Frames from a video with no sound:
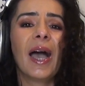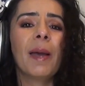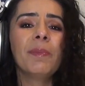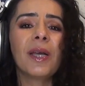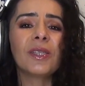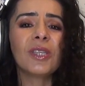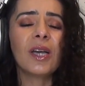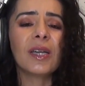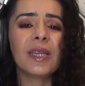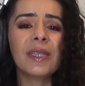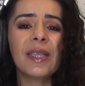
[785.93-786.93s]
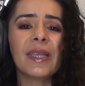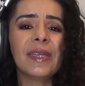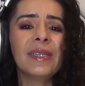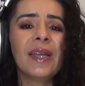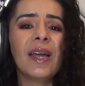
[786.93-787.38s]
I'm not talking,
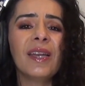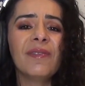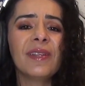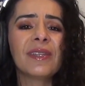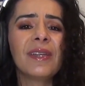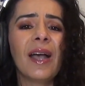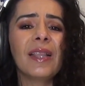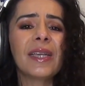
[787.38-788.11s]
not